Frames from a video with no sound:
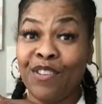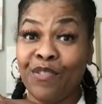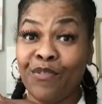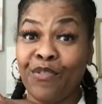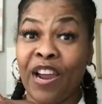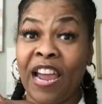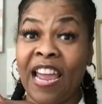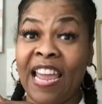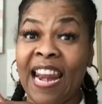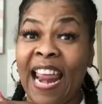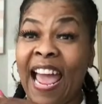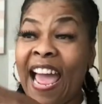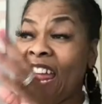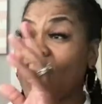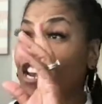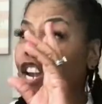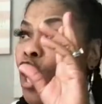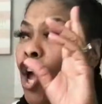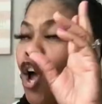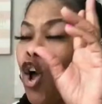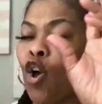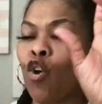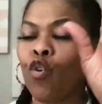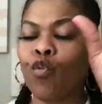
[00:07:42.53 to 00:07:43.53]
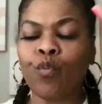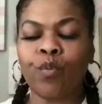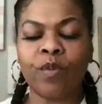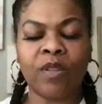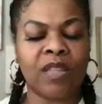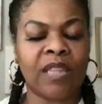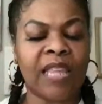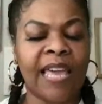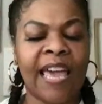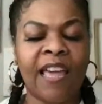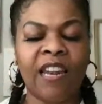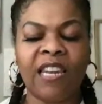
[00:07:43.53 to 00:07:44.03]
Right? I know
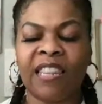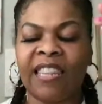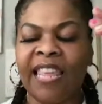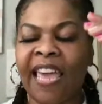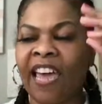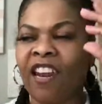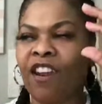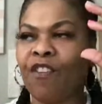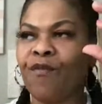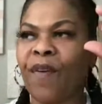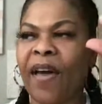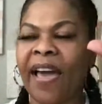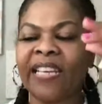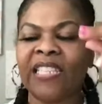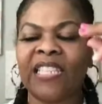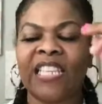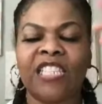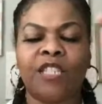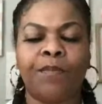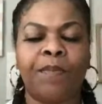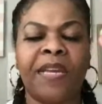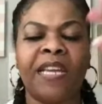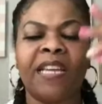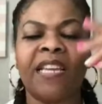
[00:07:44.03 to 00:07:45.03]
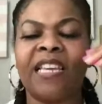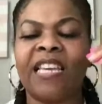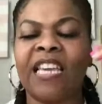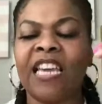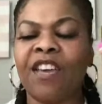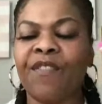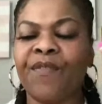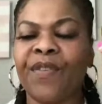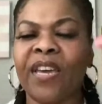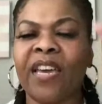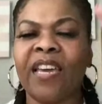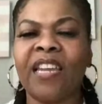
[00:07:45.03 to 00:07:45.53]
that advice has been
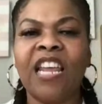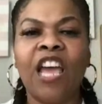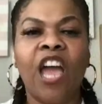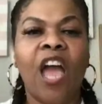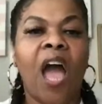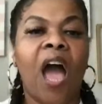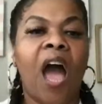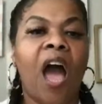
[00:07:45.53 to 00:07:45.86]
given.